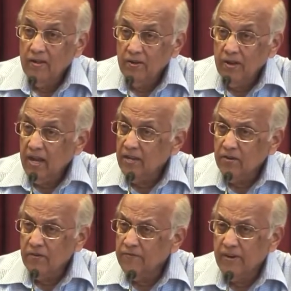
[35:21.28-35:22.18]
do you hate
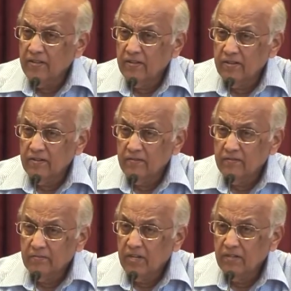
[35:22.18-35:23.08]
your father,
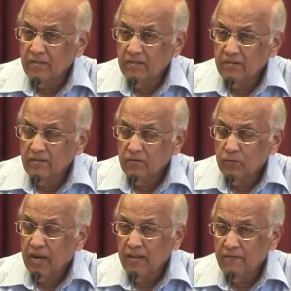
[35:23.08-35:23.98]
mother,
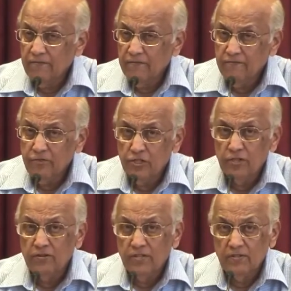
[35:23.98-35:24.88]
wife,
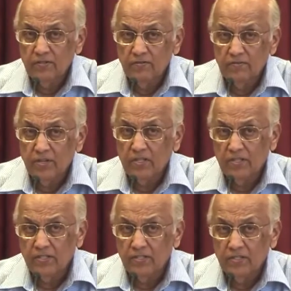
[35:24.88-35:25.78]
children,
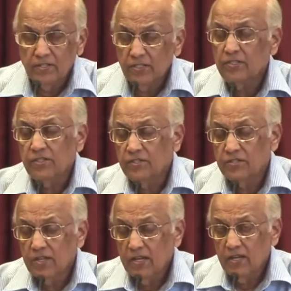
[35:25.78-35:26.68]
brothers,
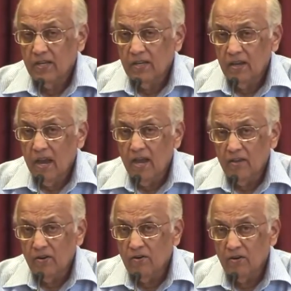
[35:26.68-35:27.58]
sisters,
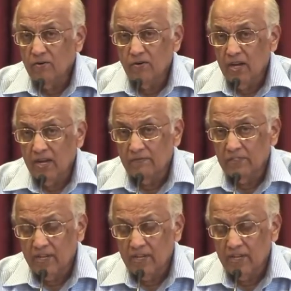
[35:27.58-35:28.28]
and your own life?